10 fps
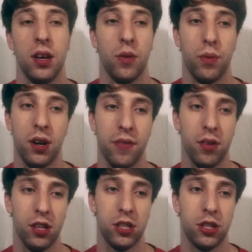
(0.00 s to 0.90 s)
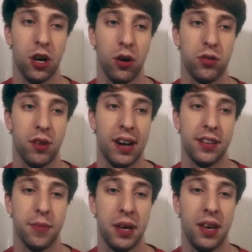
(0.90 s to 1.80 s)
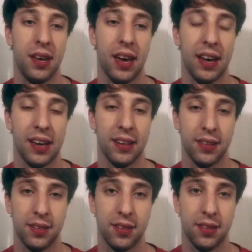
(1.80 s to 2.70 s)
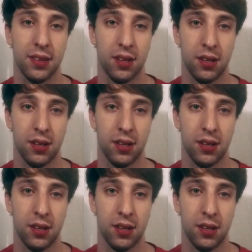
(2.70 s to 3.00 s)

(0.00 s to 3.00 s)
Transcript: whenever this show tries to be, I guess,